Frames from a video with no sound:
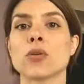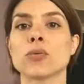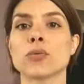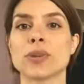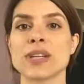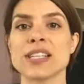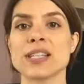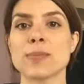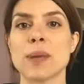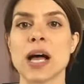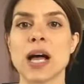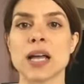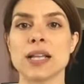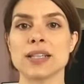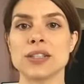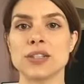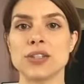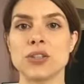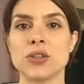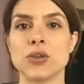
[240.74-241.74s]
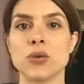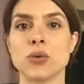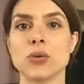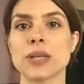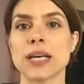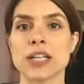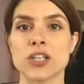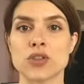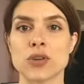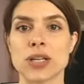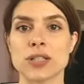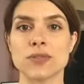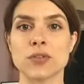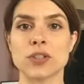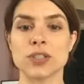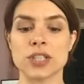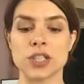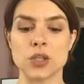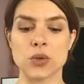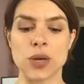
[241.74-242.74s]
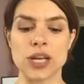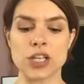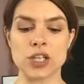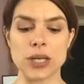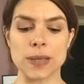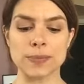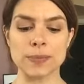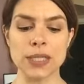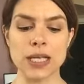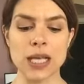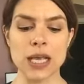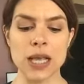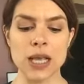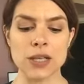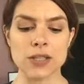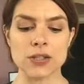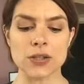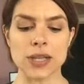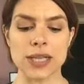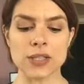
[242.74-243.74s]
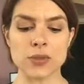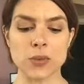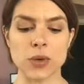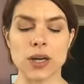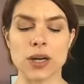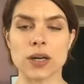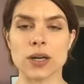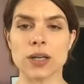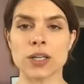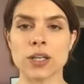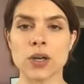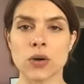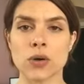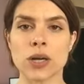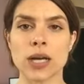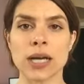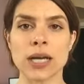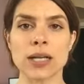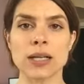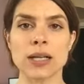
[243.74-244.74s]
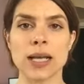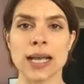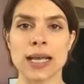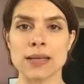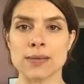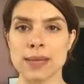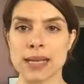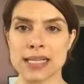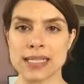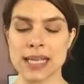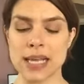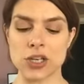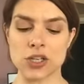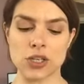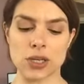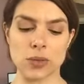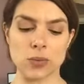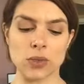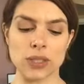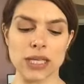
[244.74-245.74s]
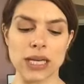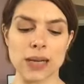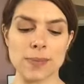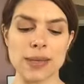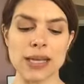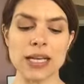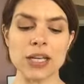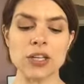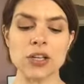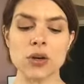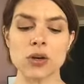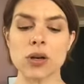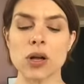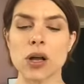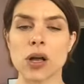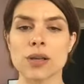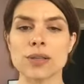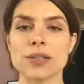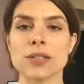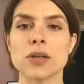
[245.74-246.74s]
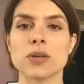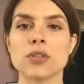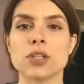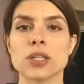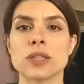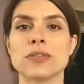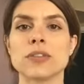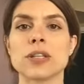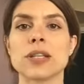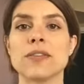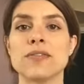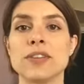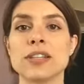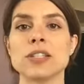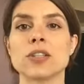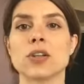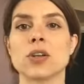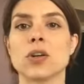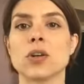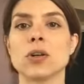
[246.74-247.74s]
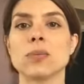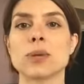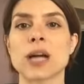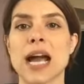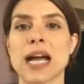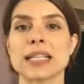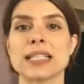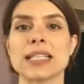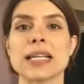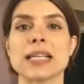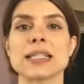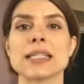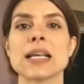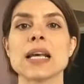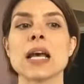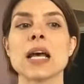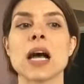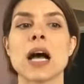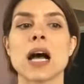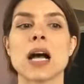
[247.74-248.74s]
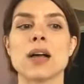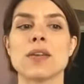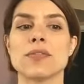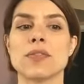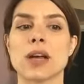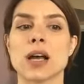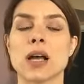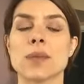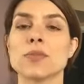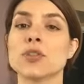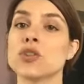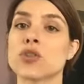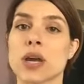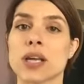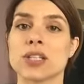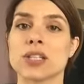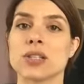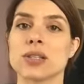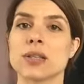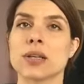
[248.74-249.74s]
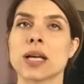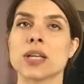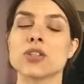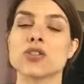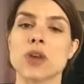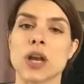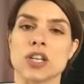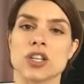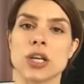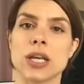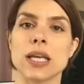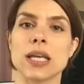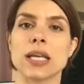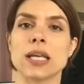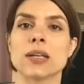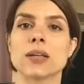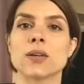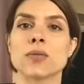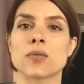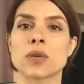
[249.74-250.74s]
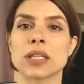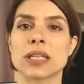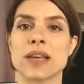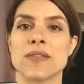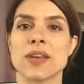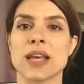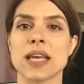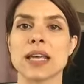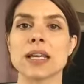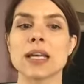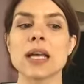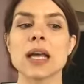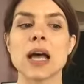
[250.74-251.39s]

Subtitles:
response to that stressful situation. So that's where yoga and meditation would come in. And yoga also just for the physical practice of stretching and relieving